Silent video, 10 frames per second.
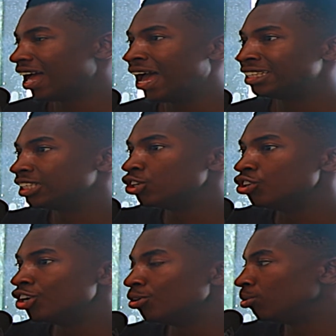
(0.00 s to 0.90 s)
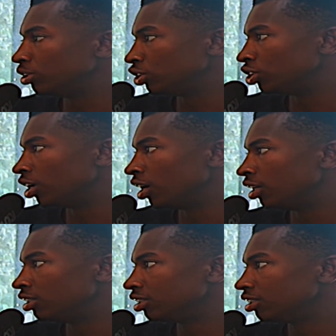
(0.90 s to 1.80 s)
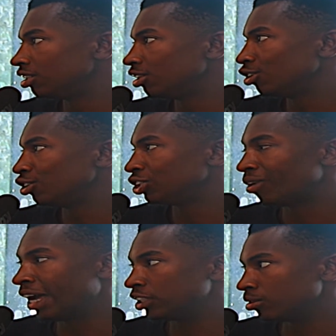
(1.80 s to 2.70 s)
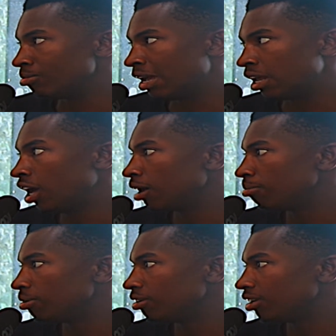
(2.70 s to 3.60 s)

I didn't know what to charge, so I just made it up.